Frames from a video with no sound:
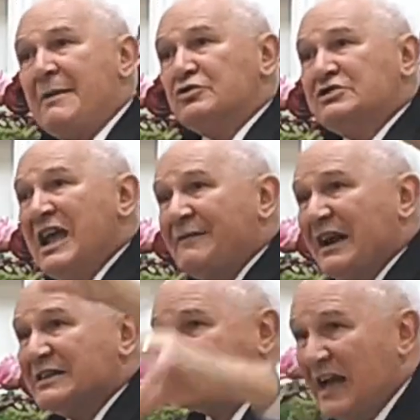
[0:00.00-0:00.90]
with
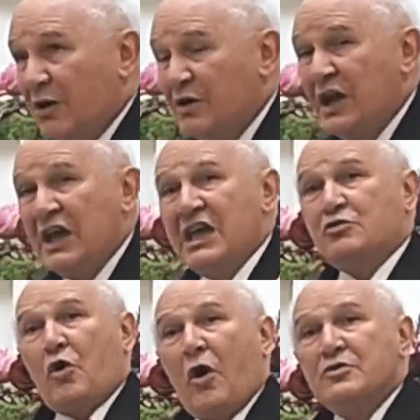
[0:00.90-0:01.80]
us when we seek
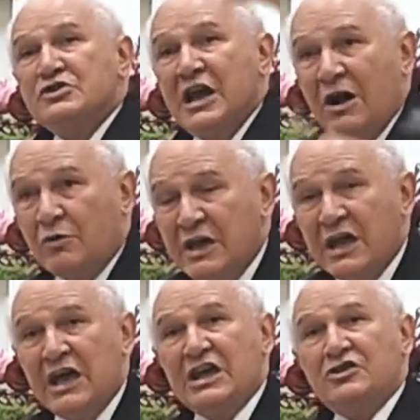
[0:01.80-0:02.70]
revelation, in
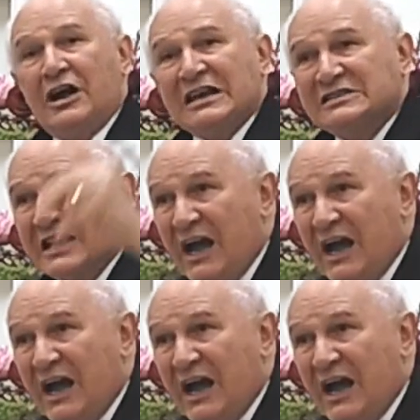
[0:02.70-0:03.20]
fellowship,